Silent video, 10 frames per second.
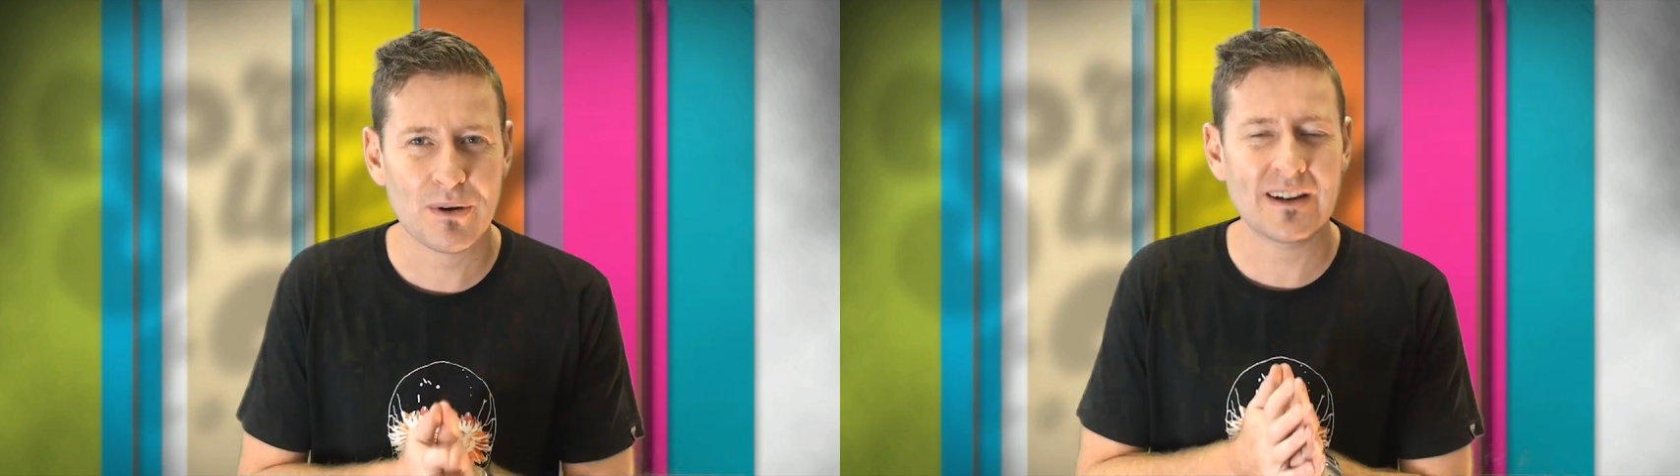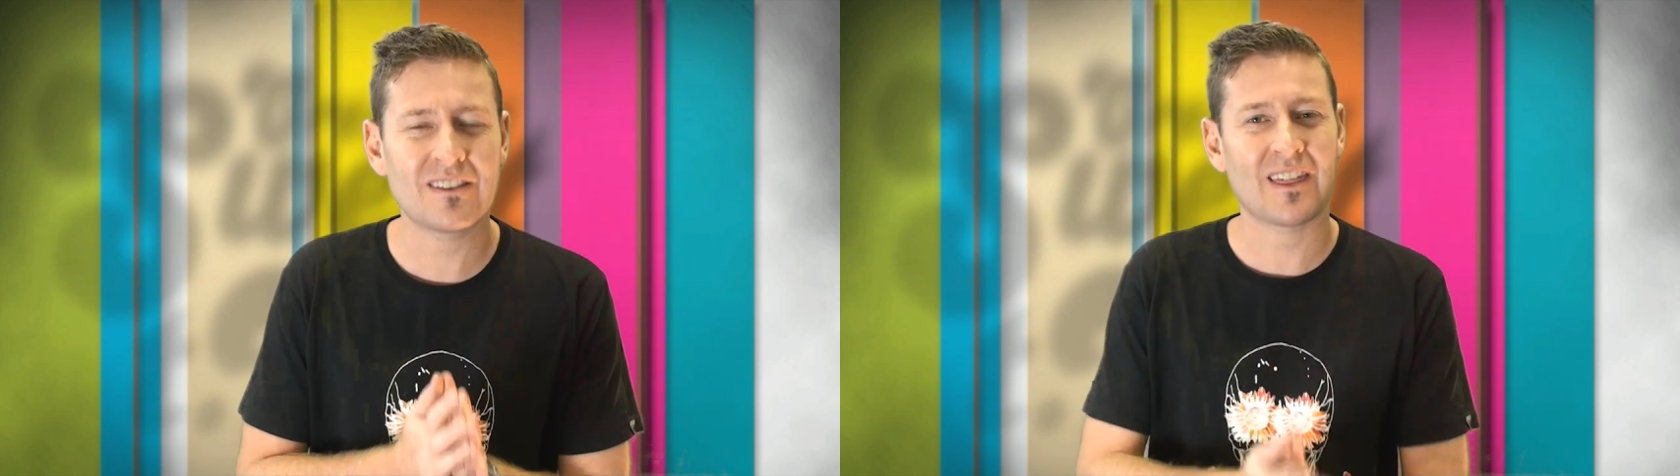
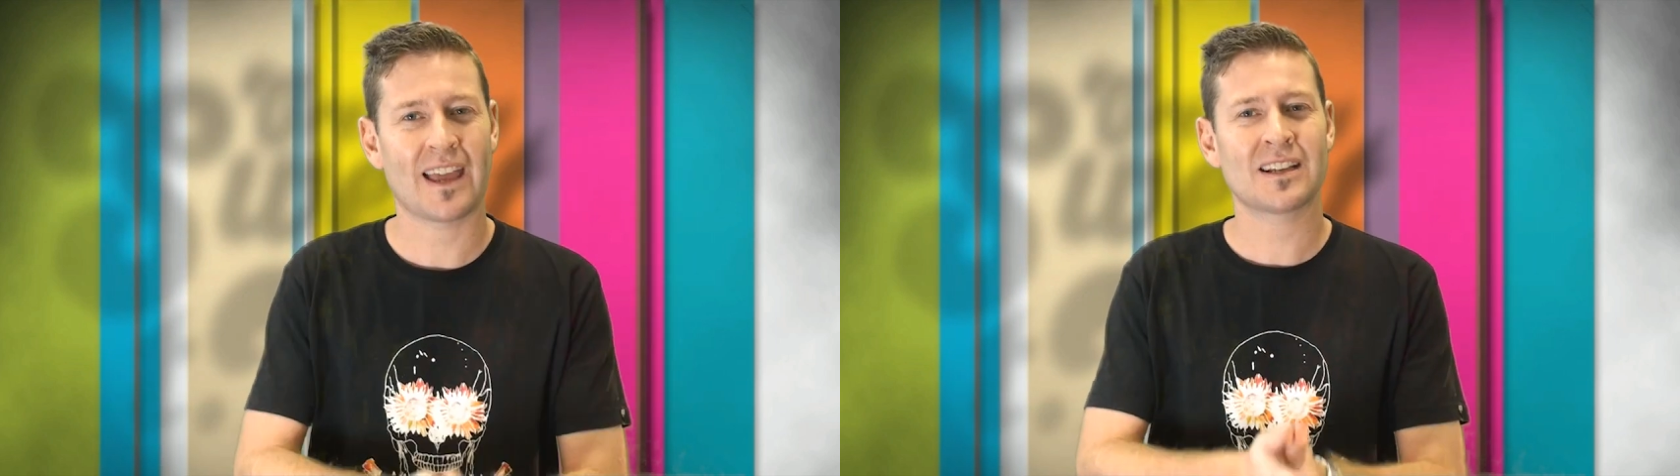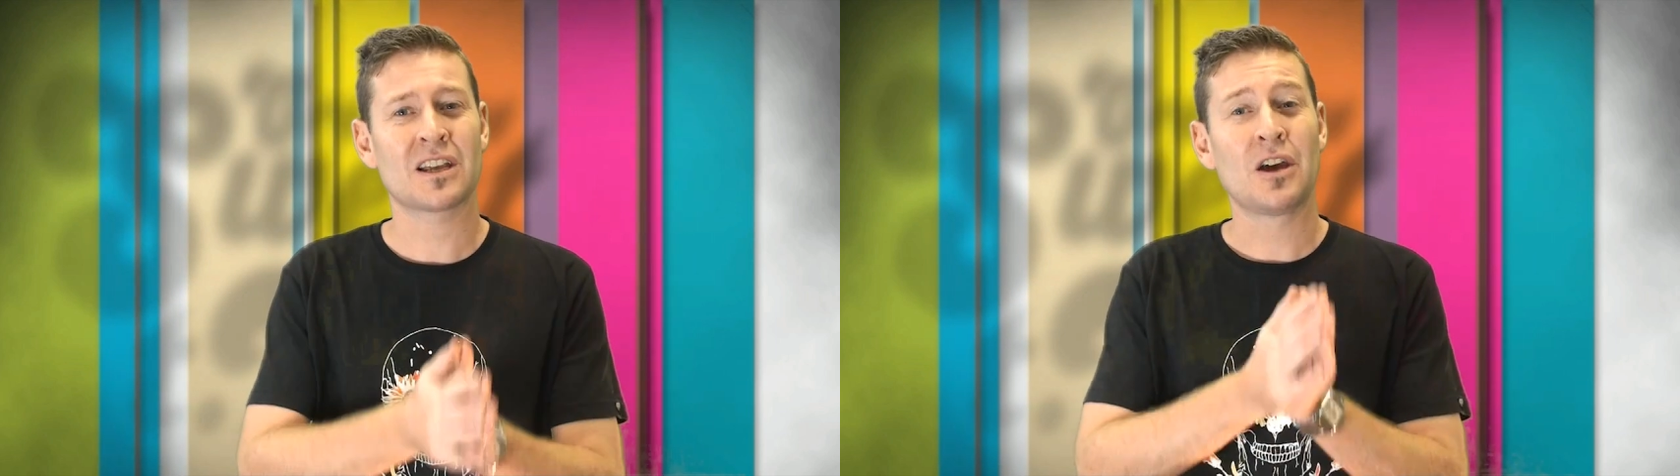print
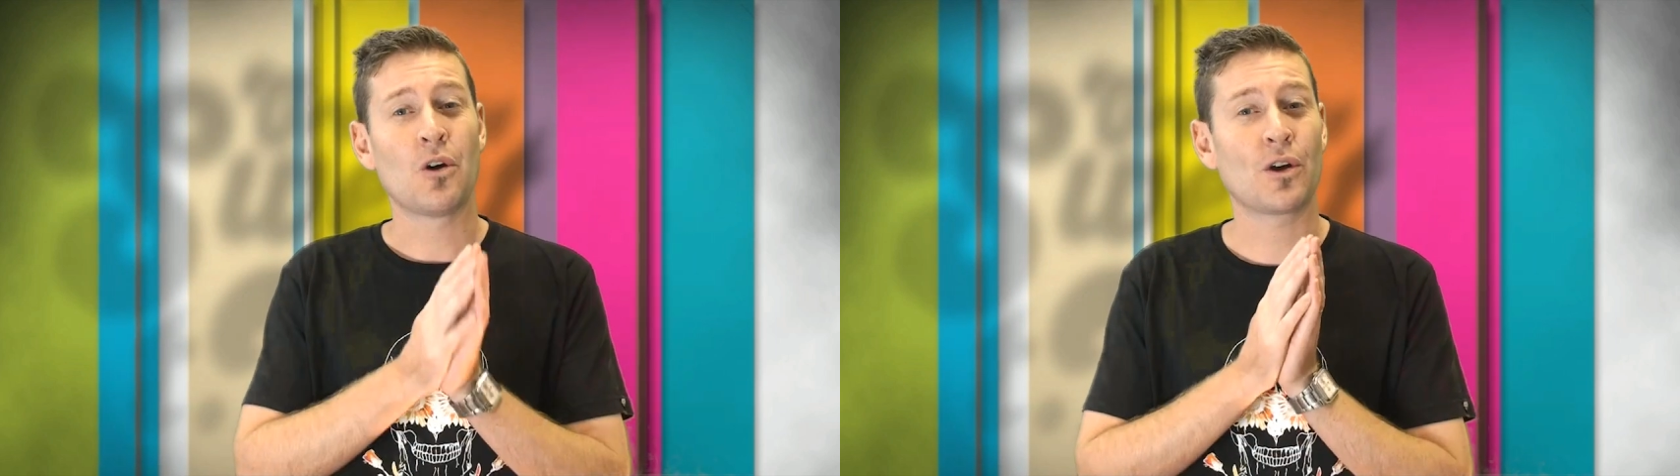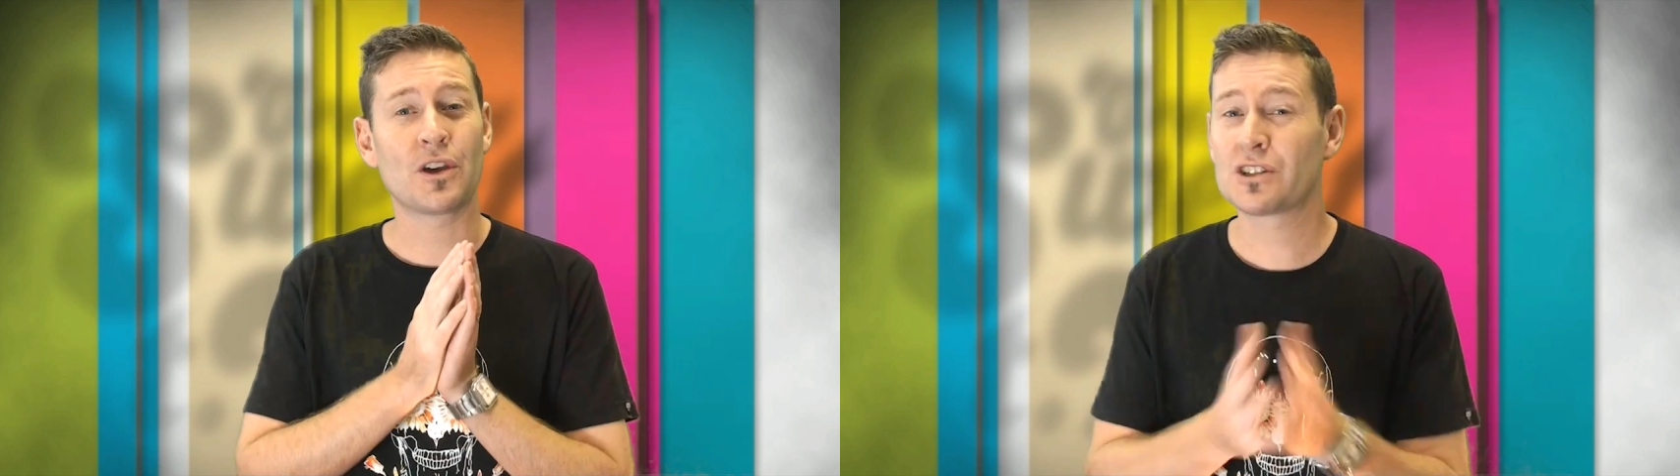things
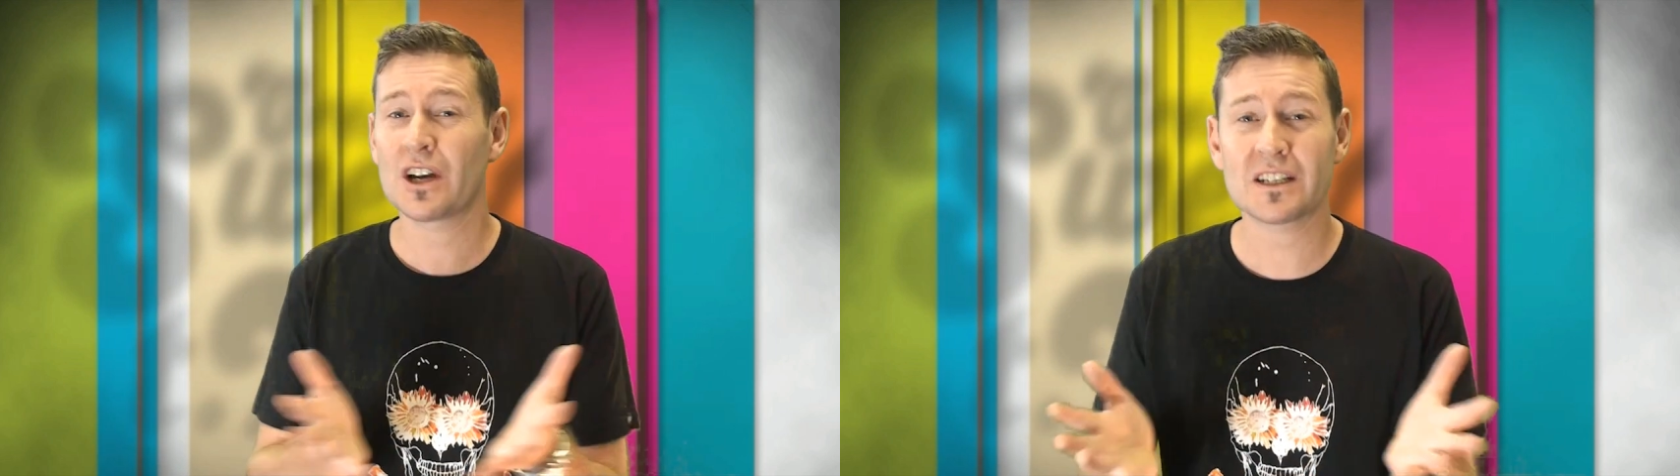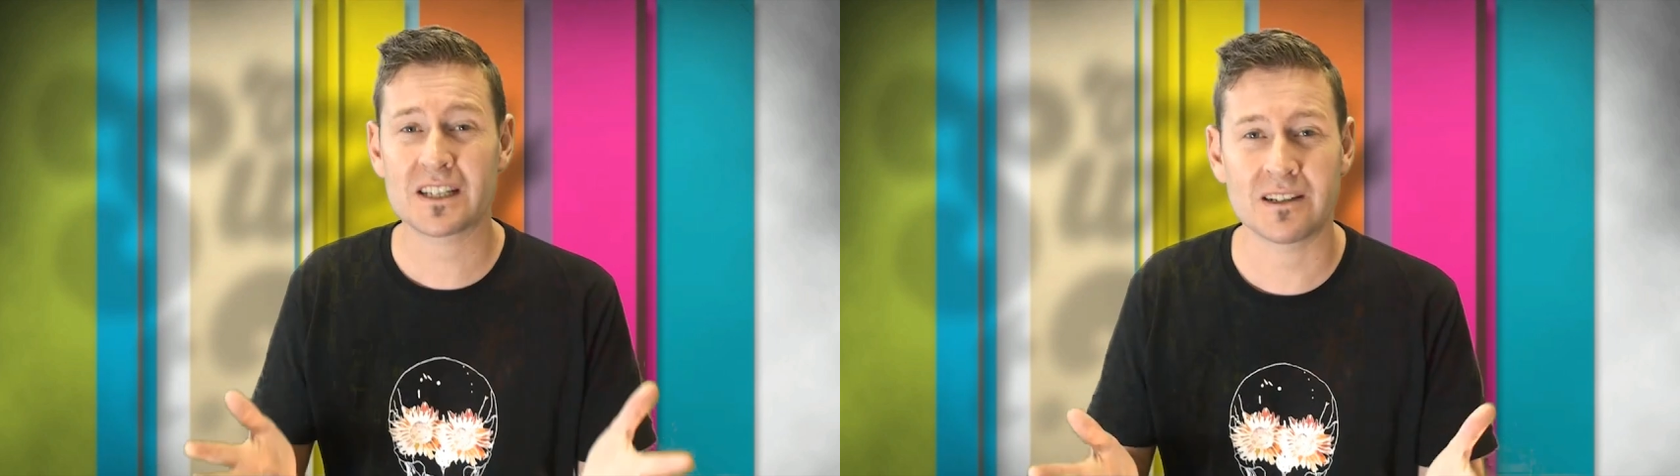or you're
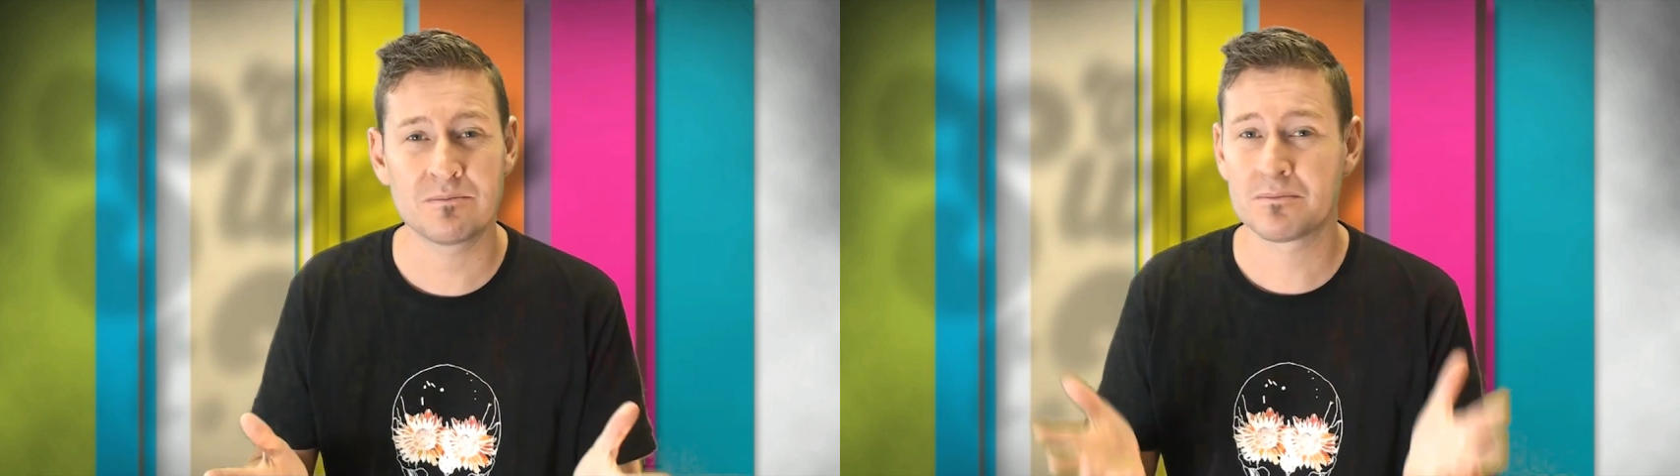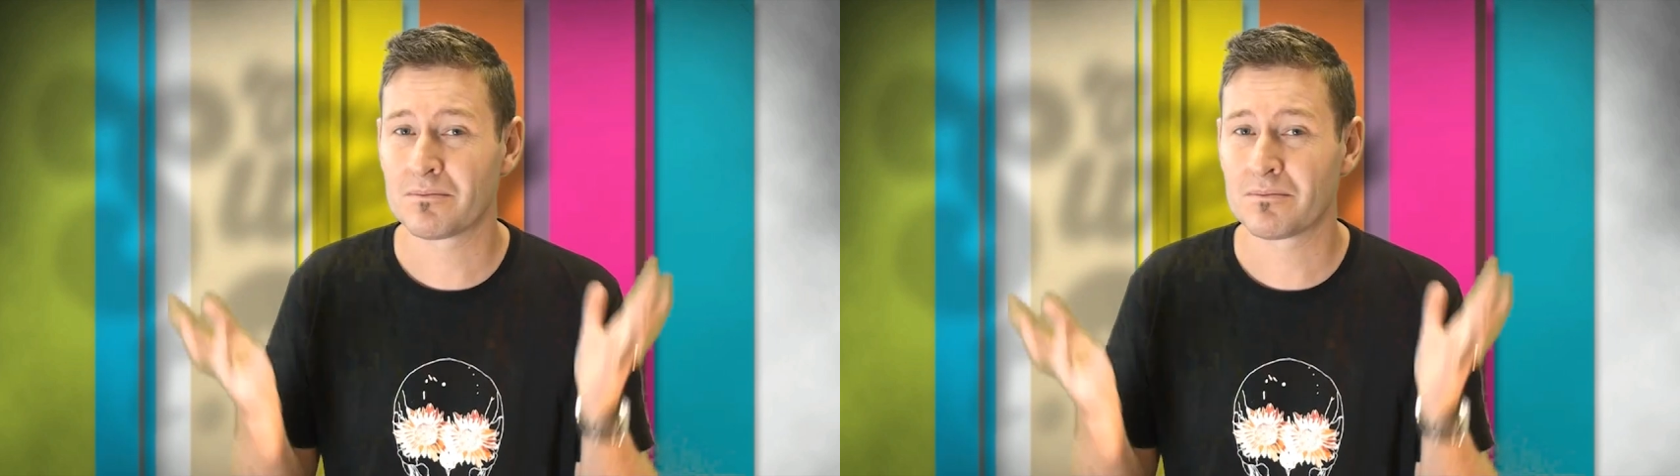just a